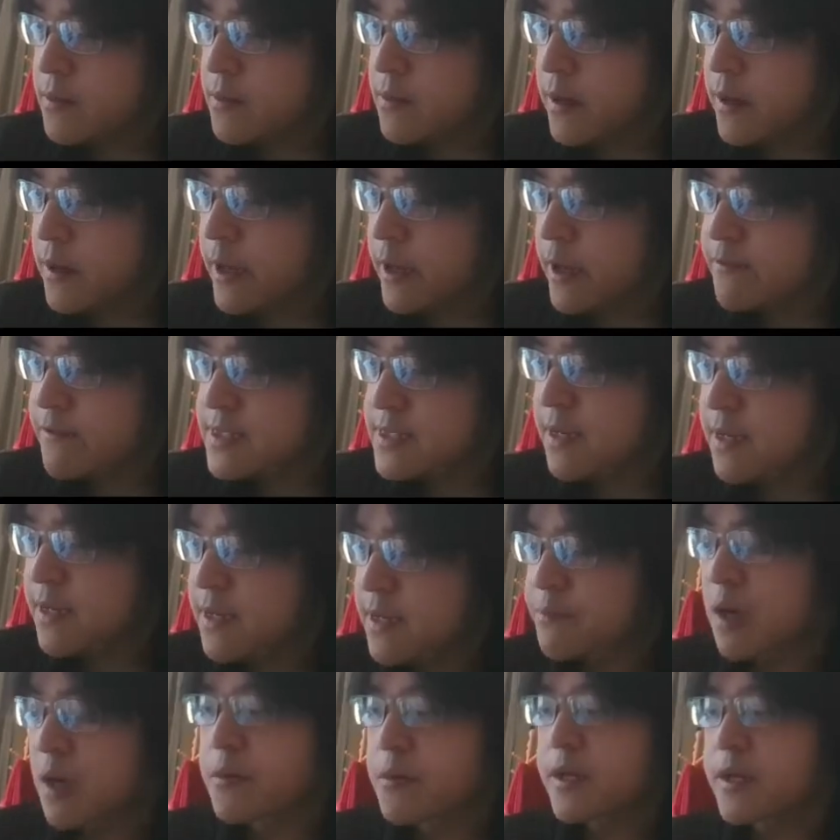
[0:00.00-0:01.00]
if it's a
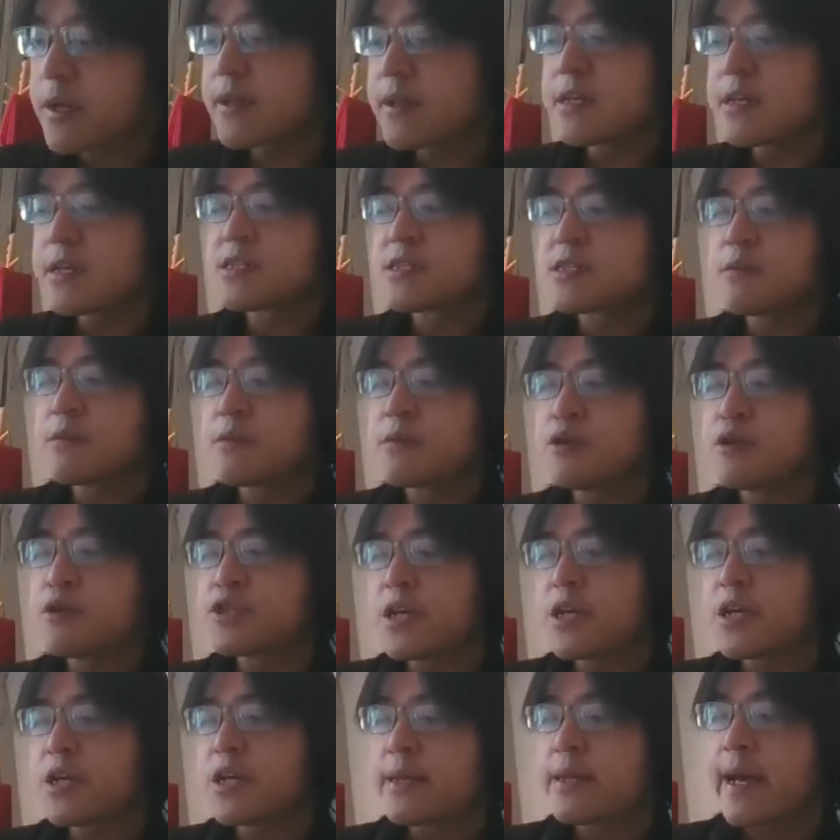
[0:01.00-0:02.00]
probability
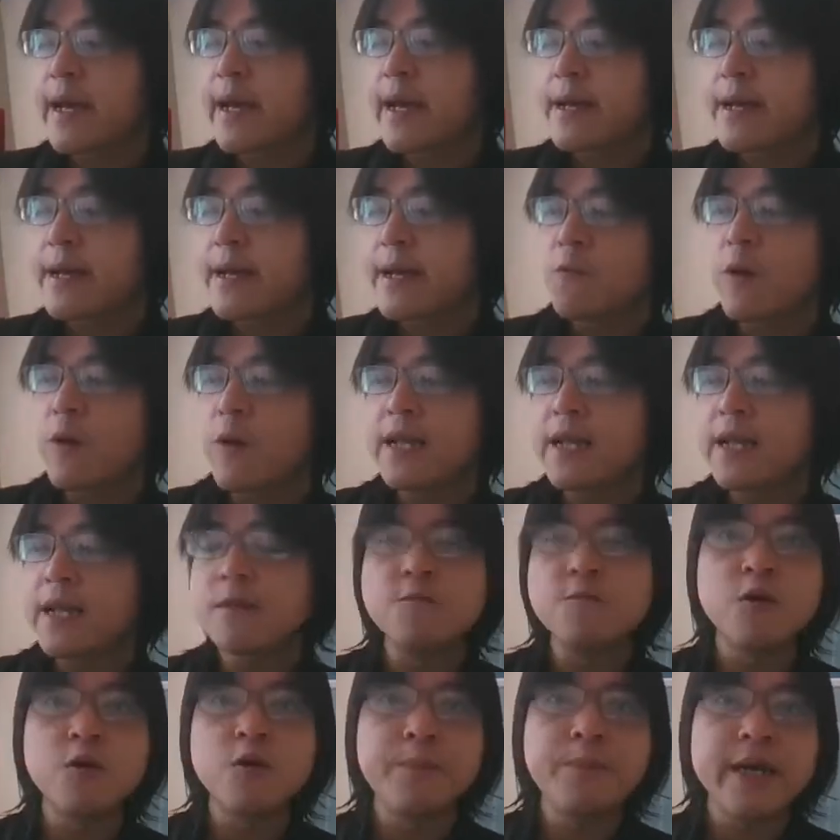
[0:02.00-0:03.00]
distribution, then what will
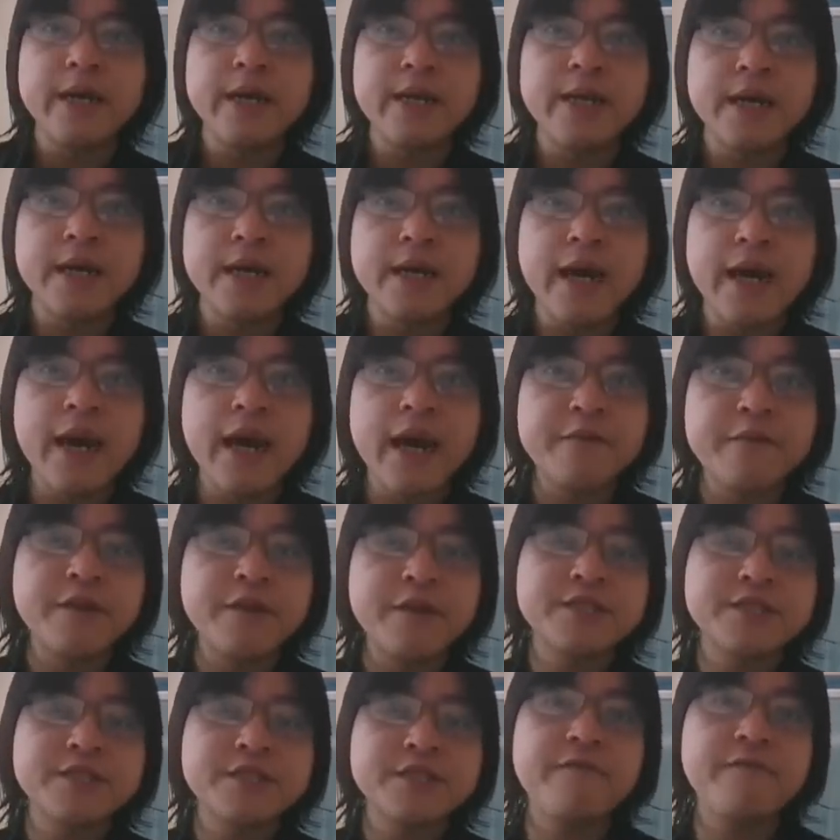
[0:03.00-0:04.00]
be the average
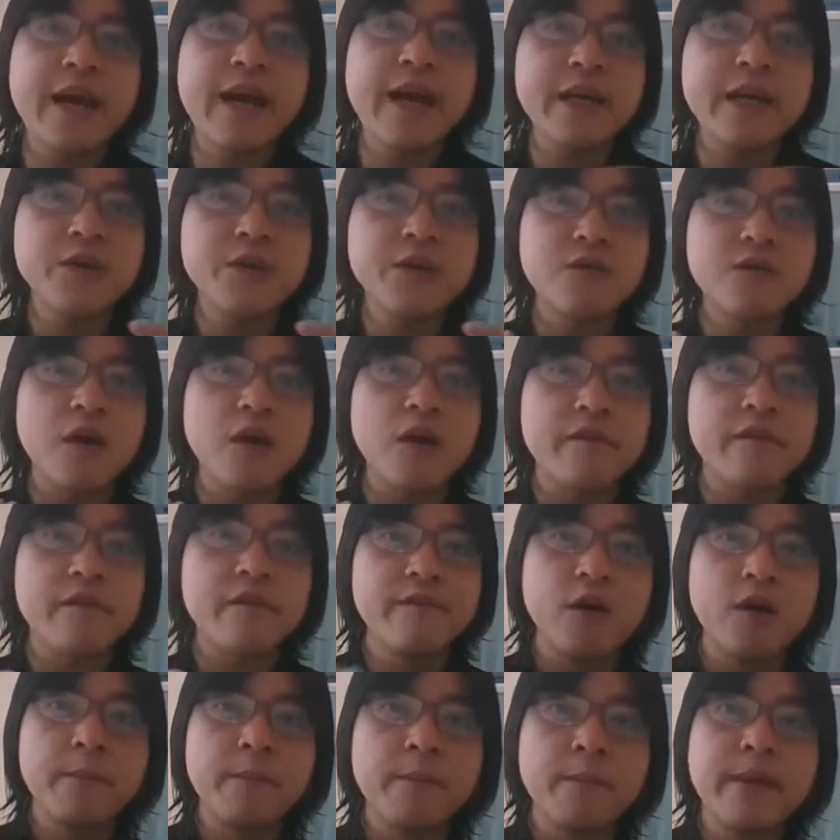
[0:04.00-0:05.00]
value of your
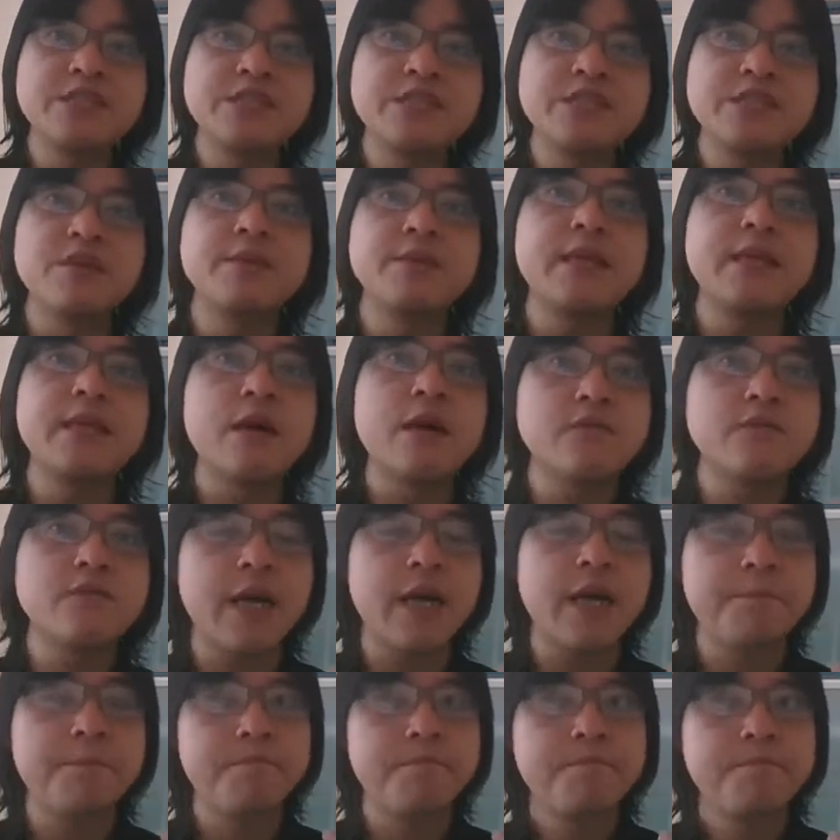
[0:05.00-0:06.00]
measurement outcome?
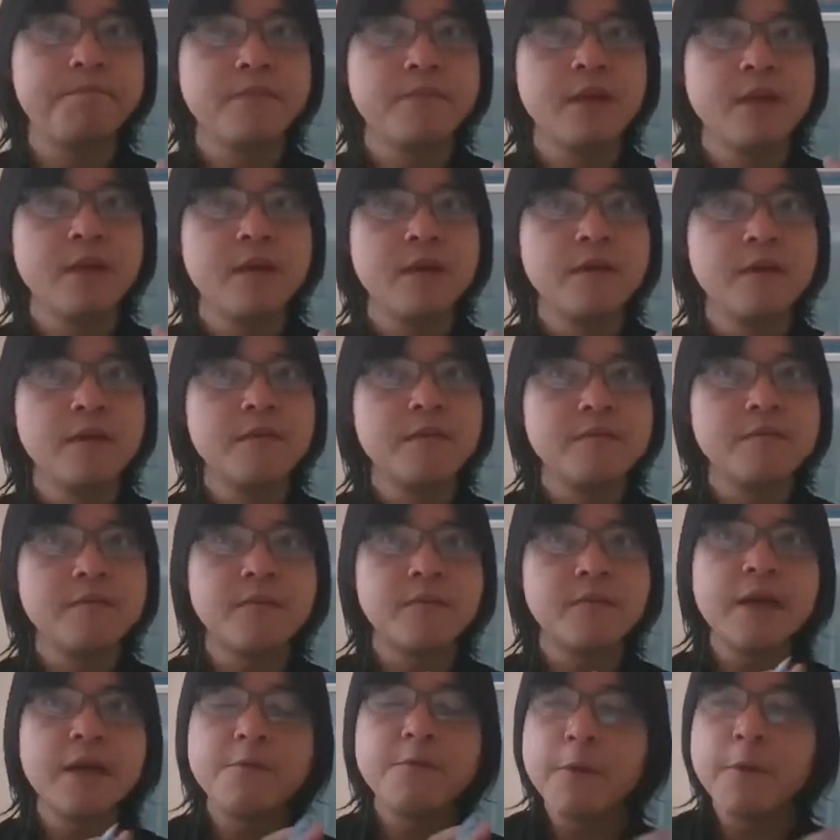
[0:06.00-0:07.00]
Right?
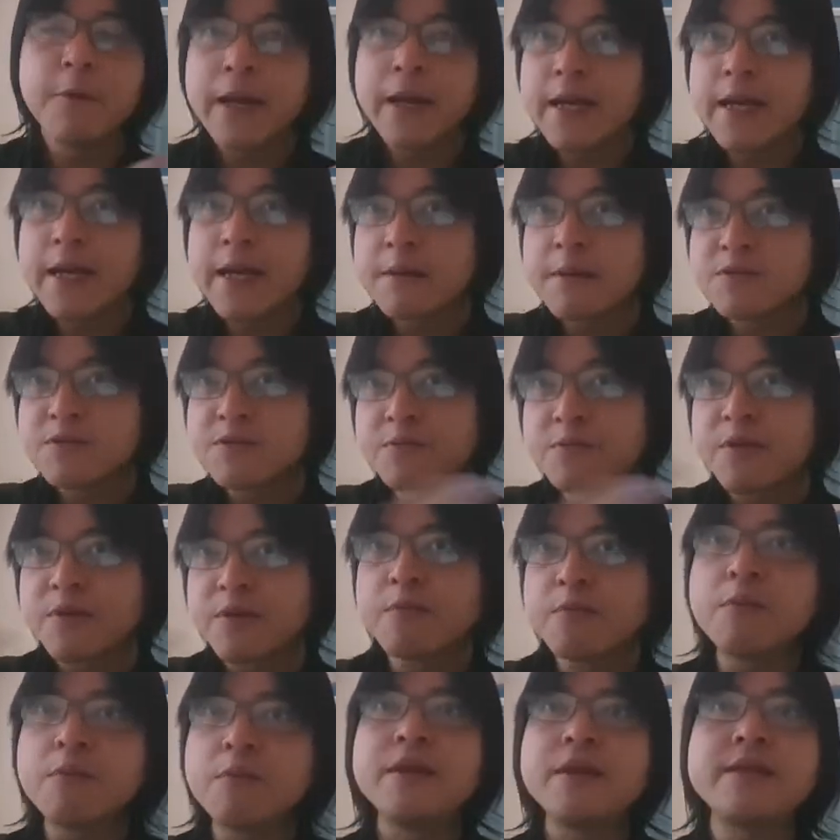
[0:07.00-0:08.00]
When it comes to
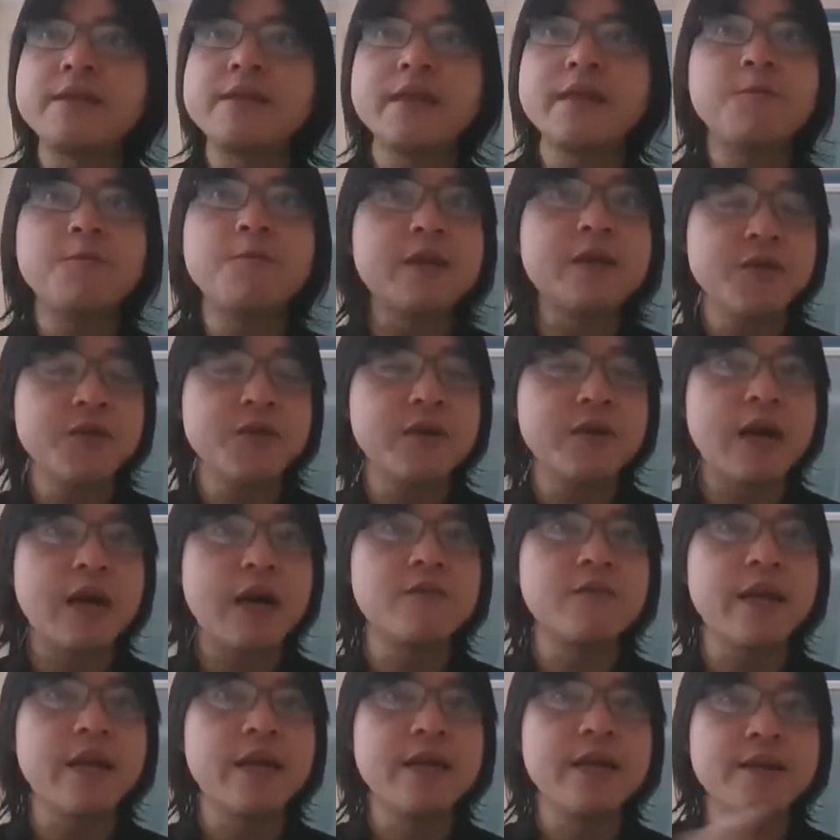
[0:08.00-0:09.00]
probability, what do you
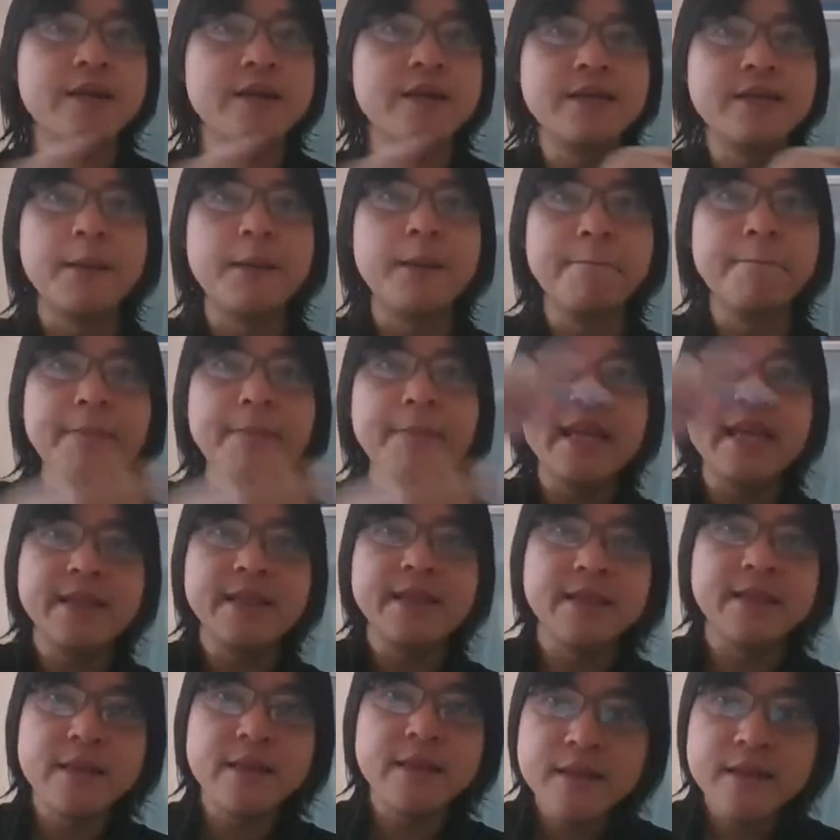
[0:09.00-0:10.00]
calculate? The mean,
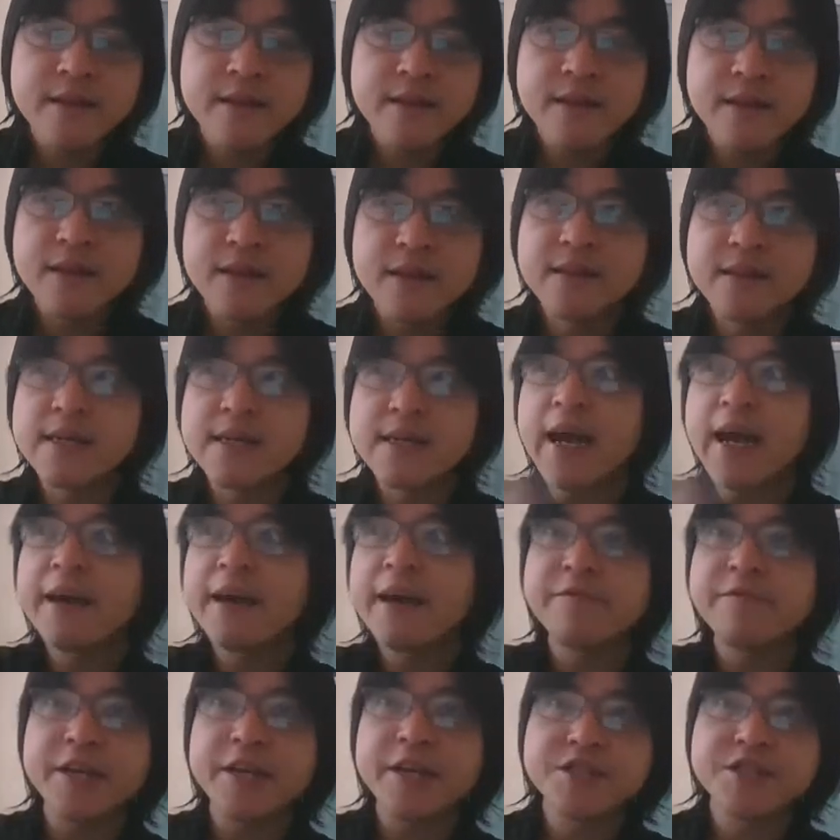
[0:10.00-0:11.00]
the
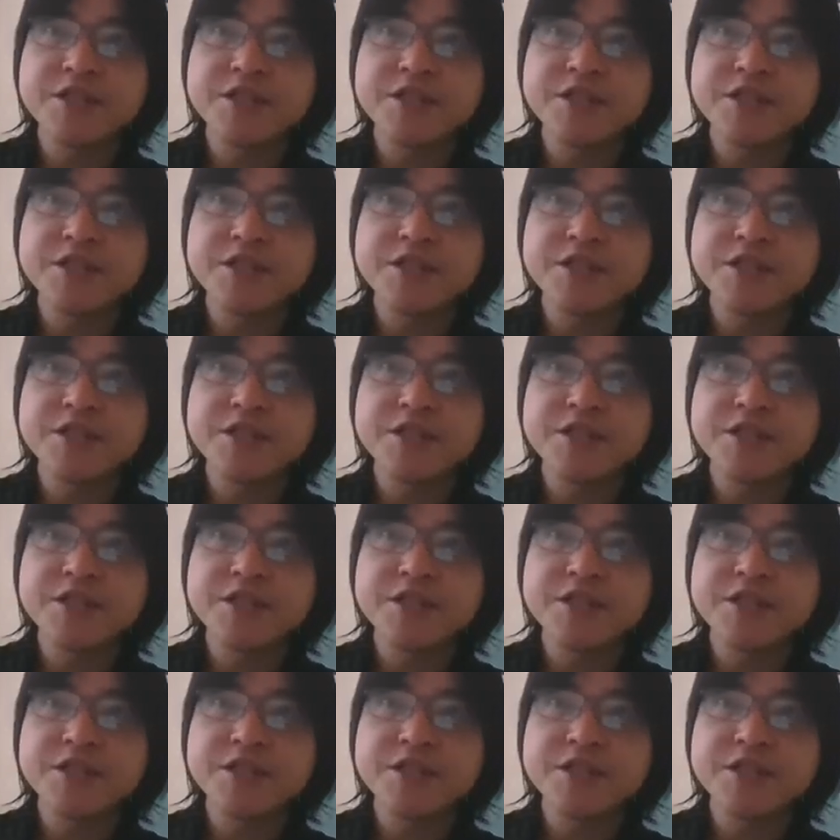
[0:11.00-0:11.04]
average,